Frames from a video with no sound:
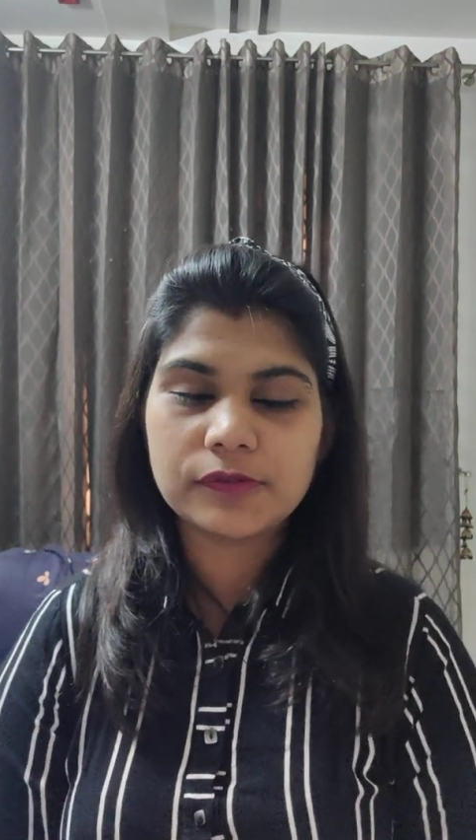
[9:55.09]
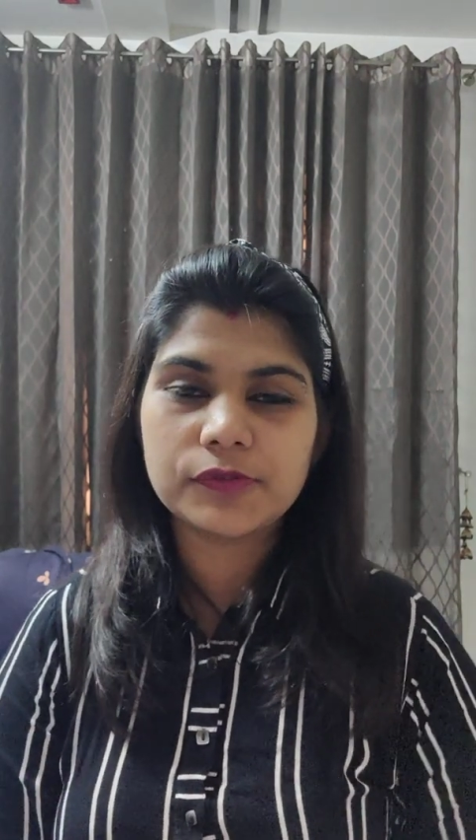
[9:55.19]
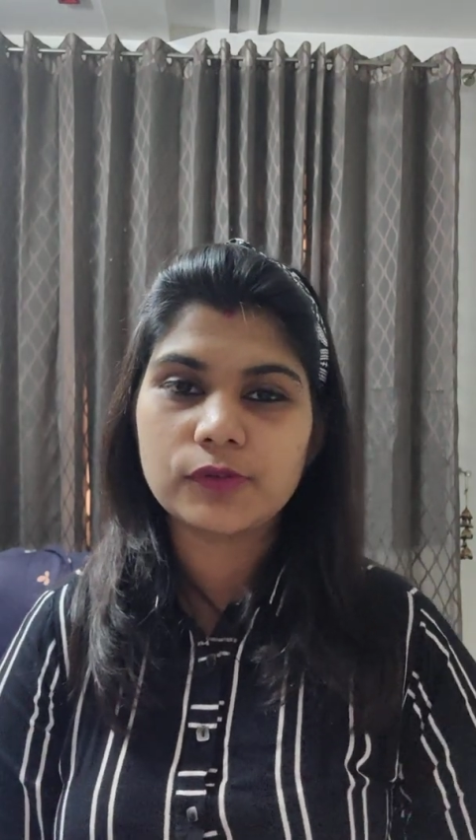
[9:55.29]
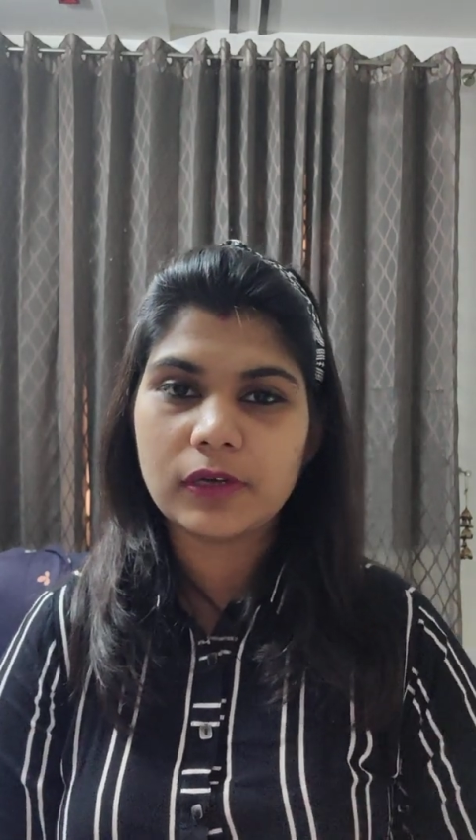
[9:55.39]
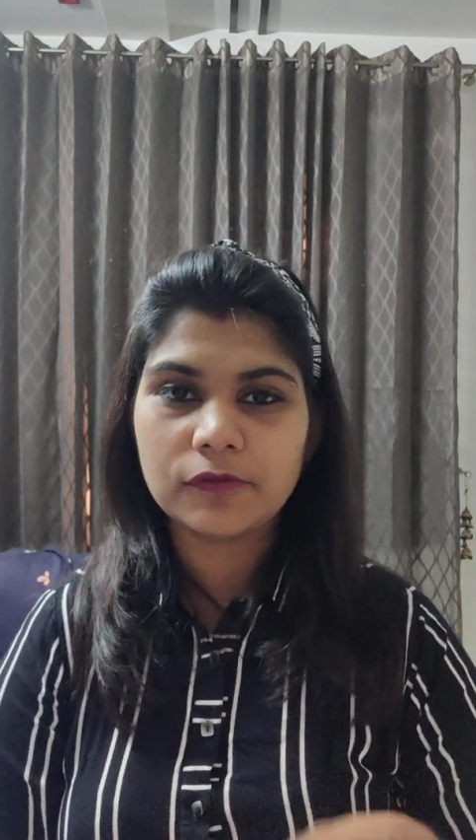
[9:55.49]

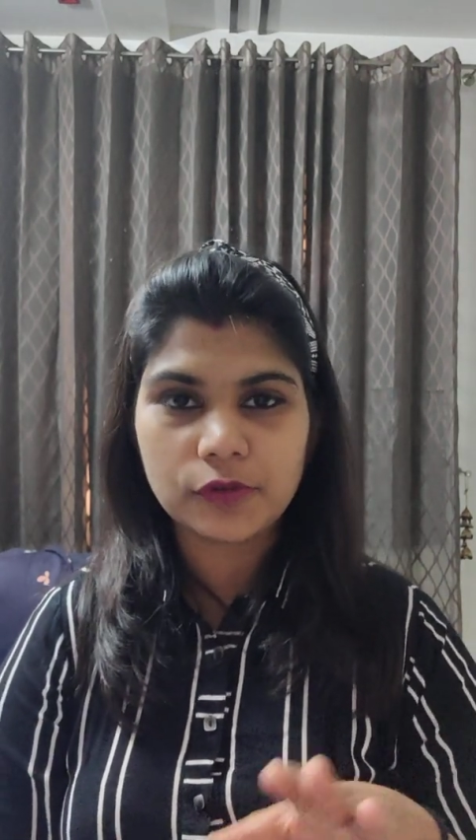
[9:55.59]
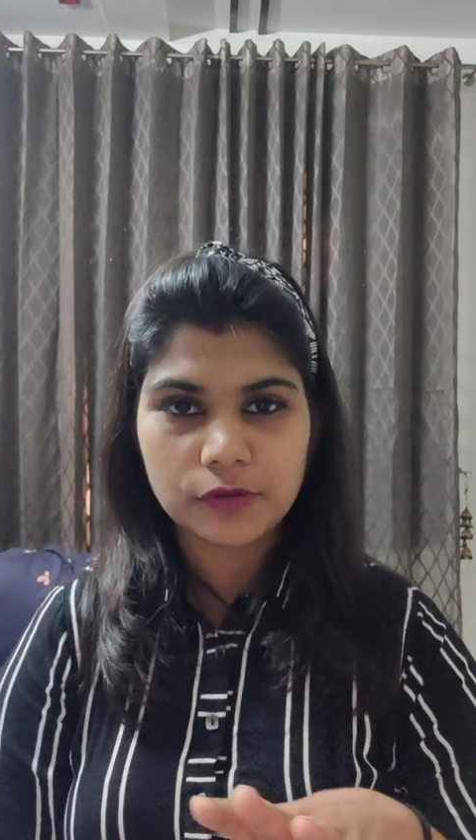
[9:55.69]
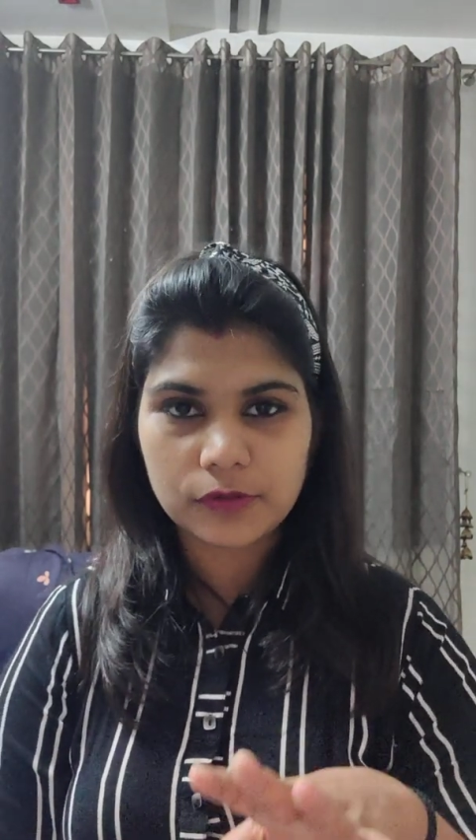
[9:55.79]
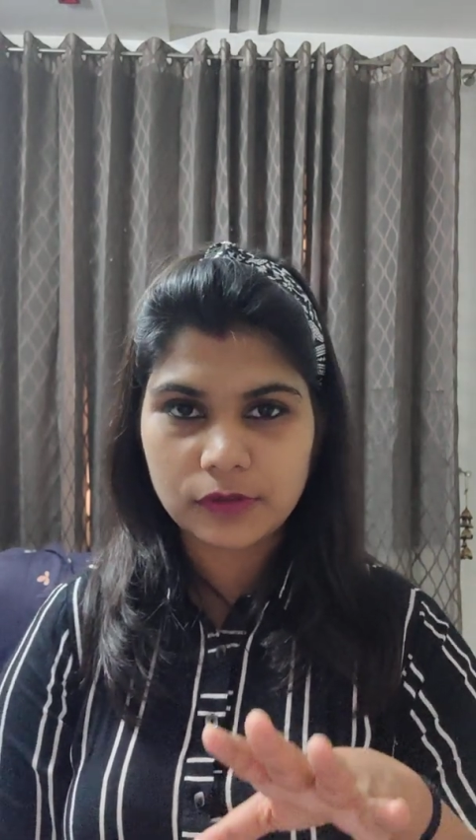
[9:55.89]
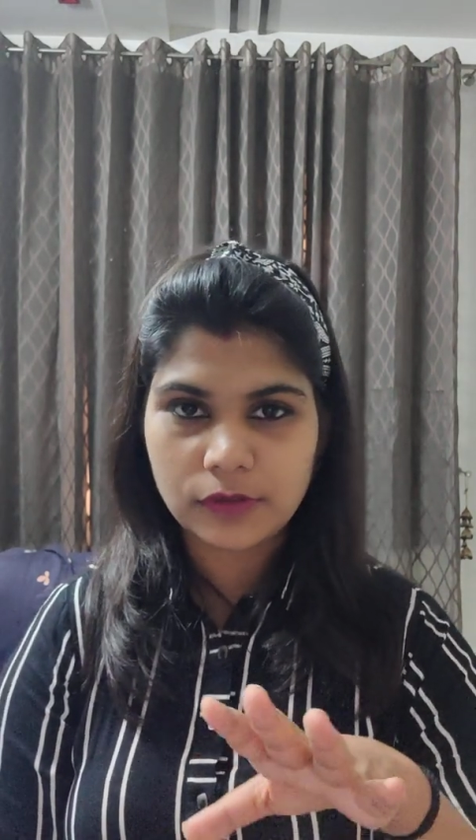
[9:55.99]
If you have
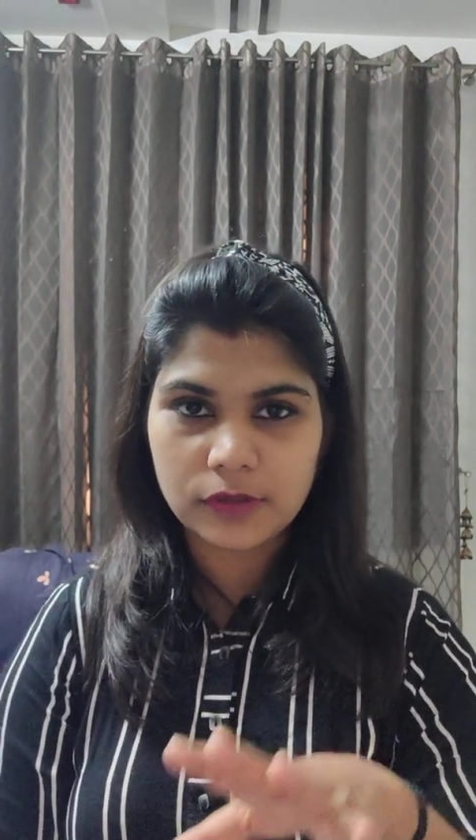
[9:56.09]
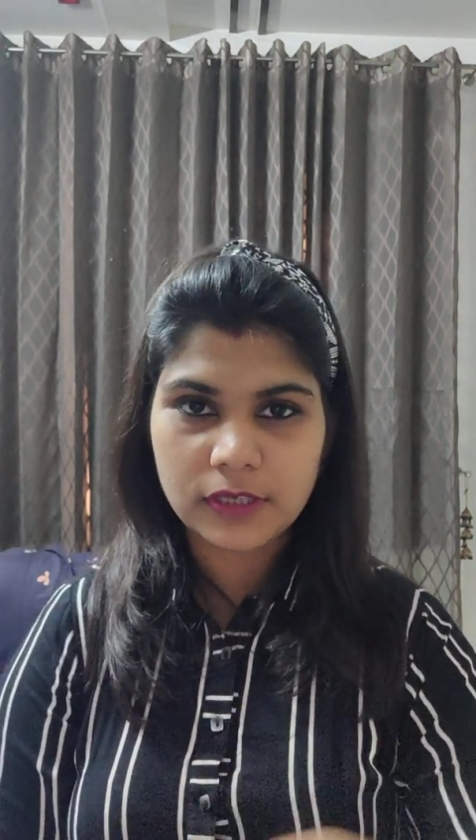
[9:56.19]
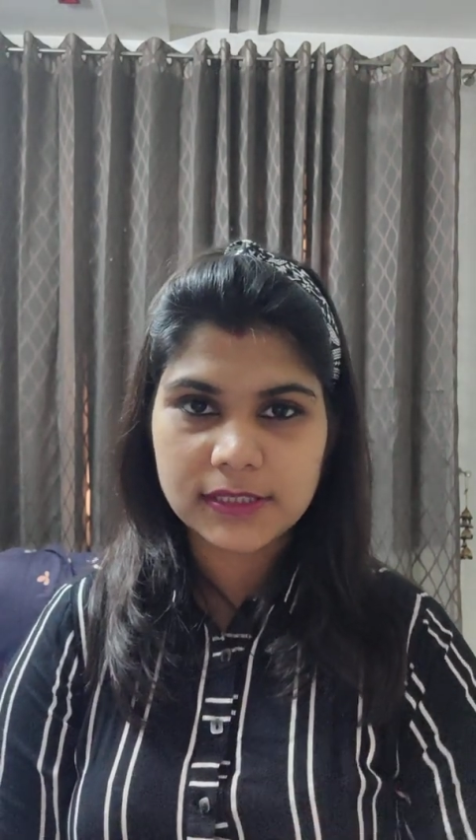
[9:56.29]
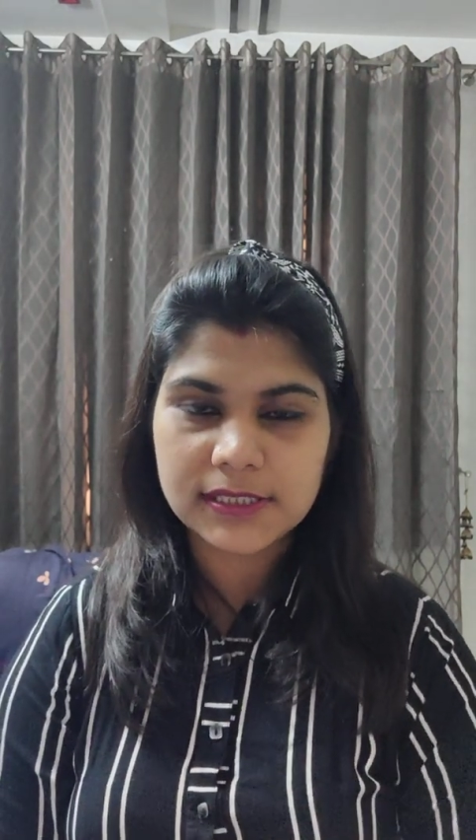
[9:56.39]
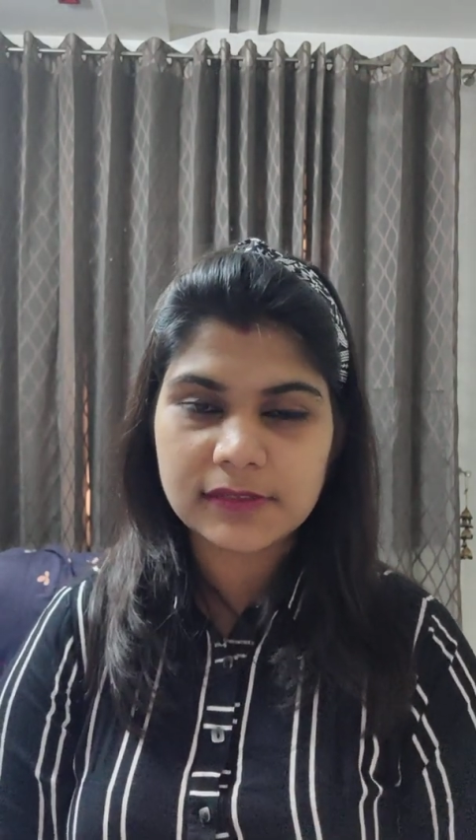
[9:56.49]

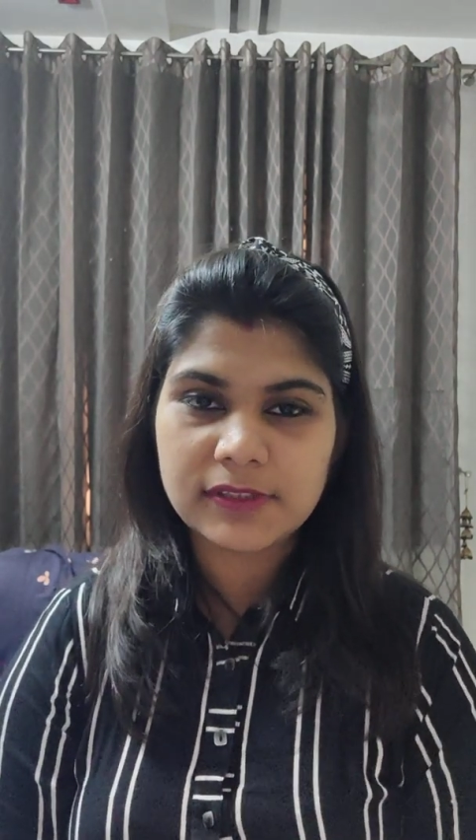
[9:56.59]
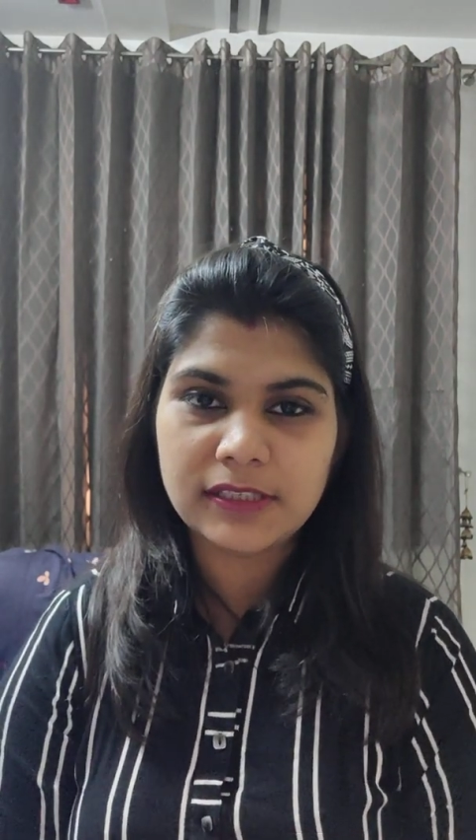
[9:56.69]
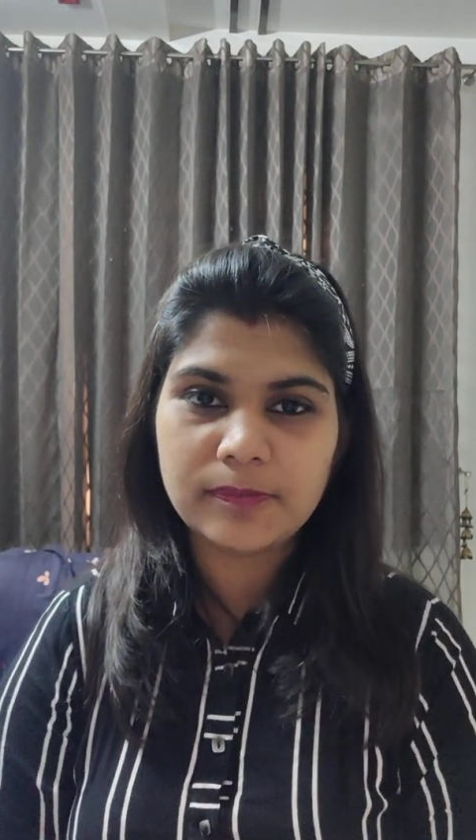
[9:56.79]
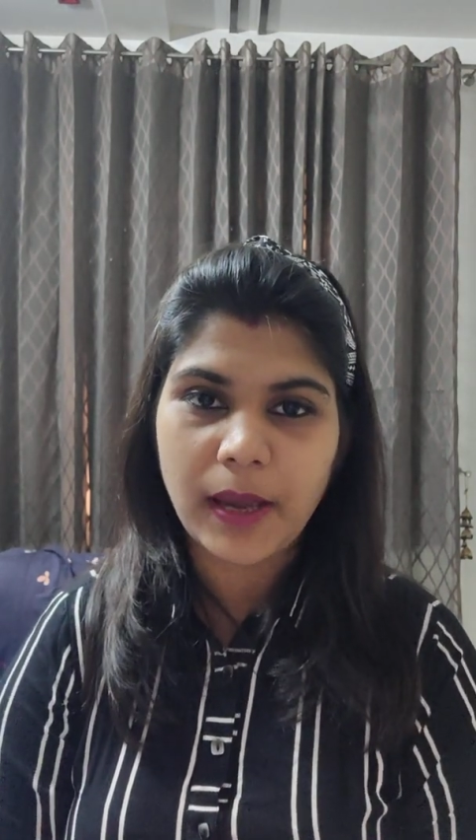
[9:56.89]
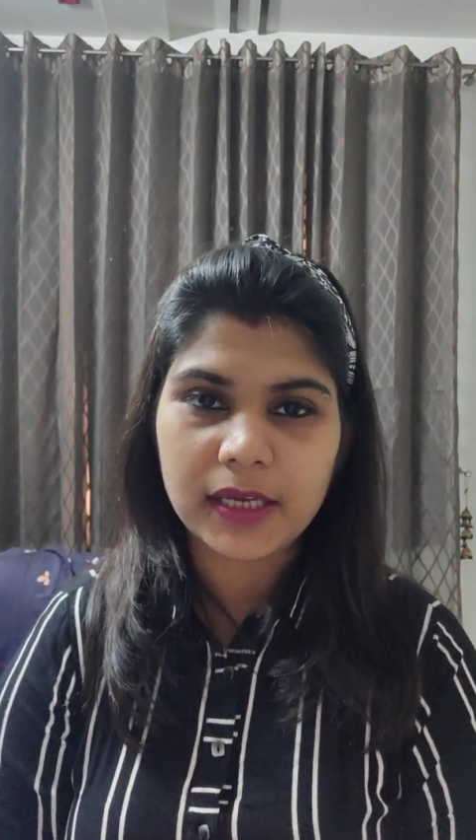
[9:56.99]
not received
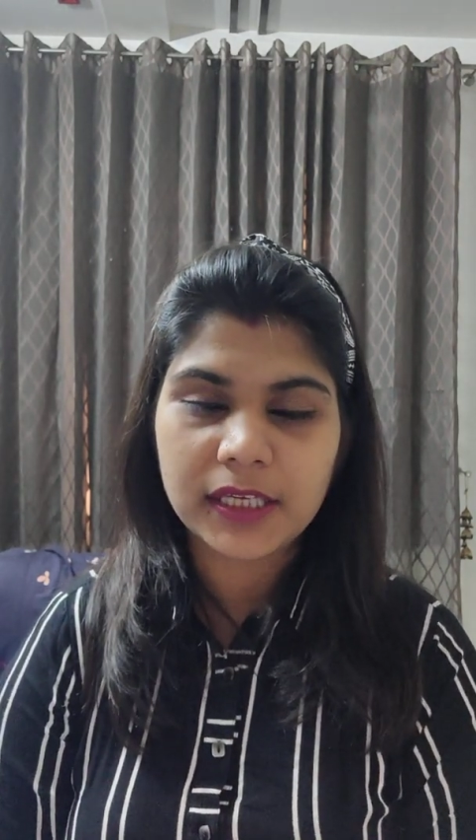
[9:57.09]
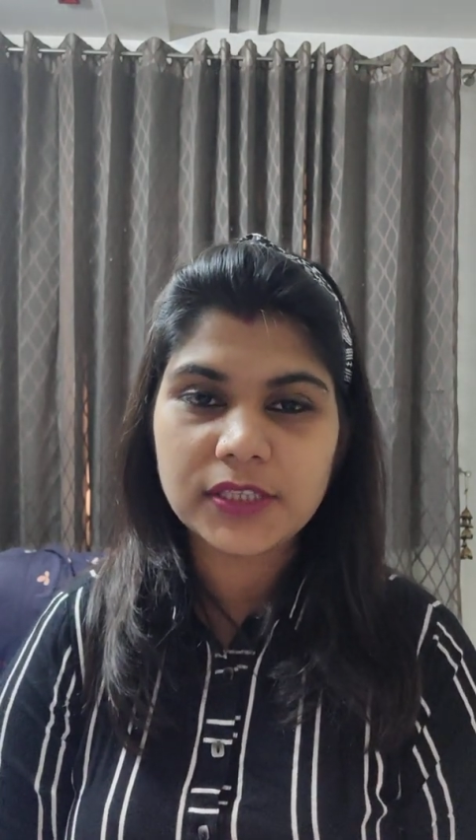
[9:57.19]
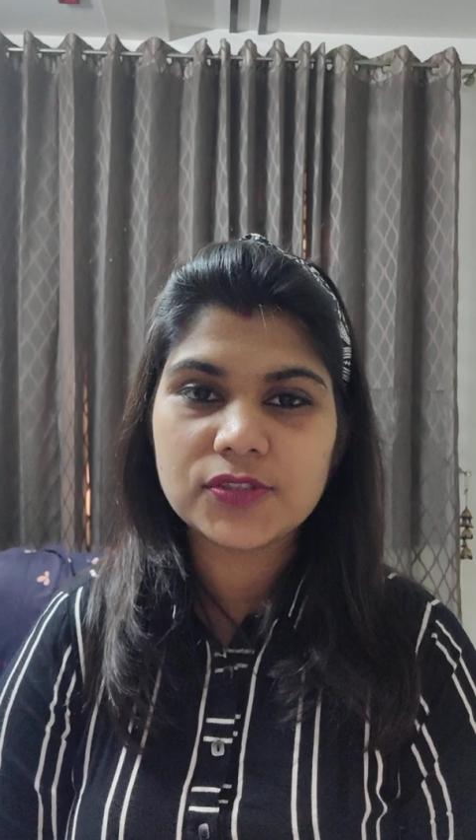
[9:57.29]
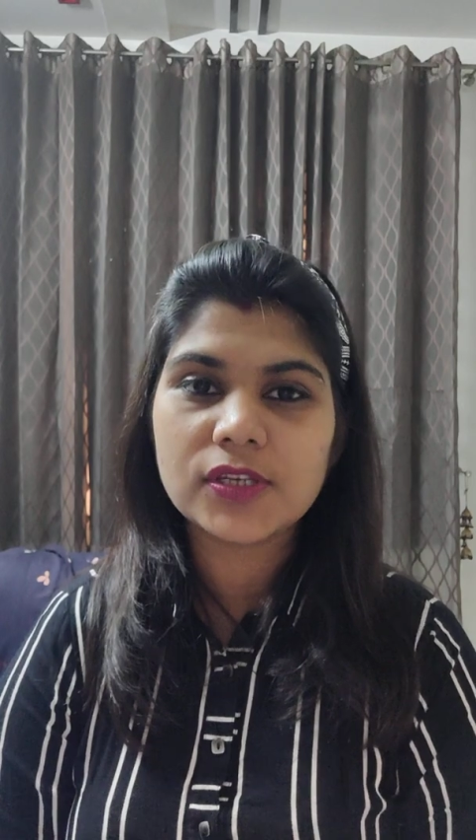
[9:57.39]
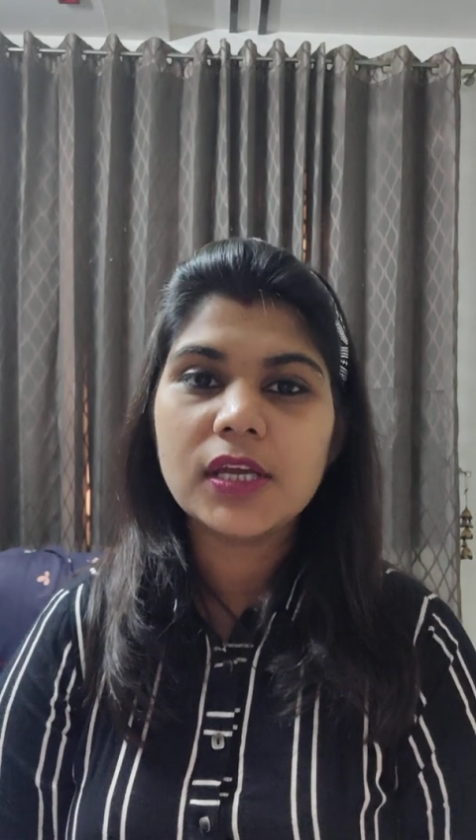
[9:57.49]
any
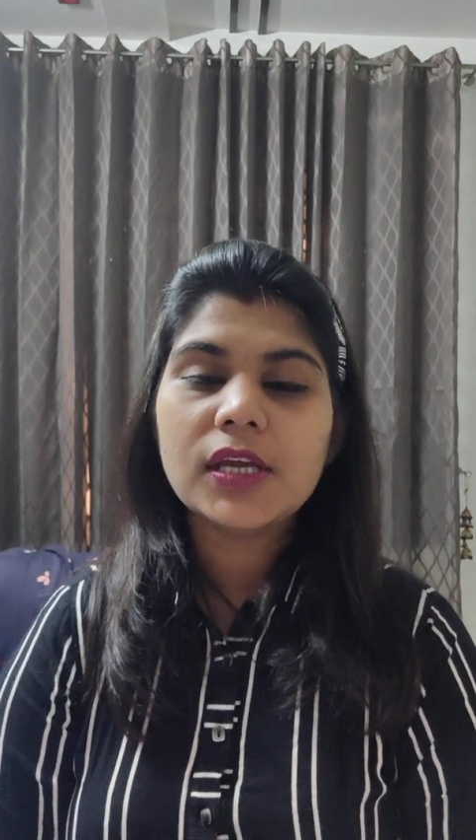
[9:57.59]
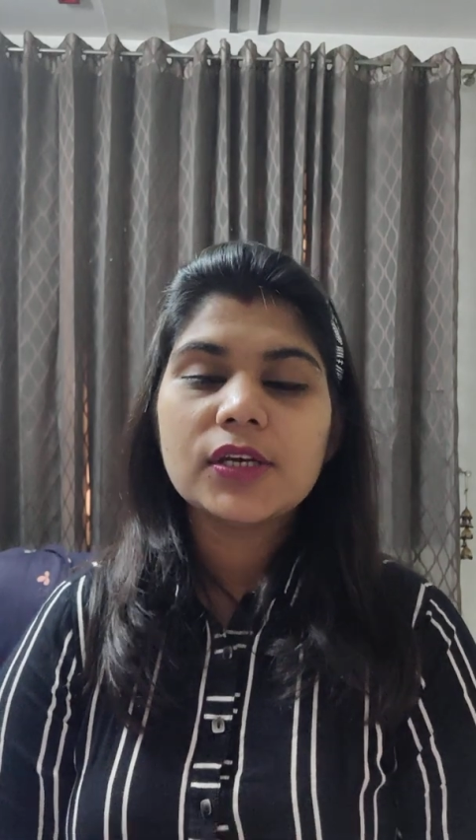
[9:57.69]
package,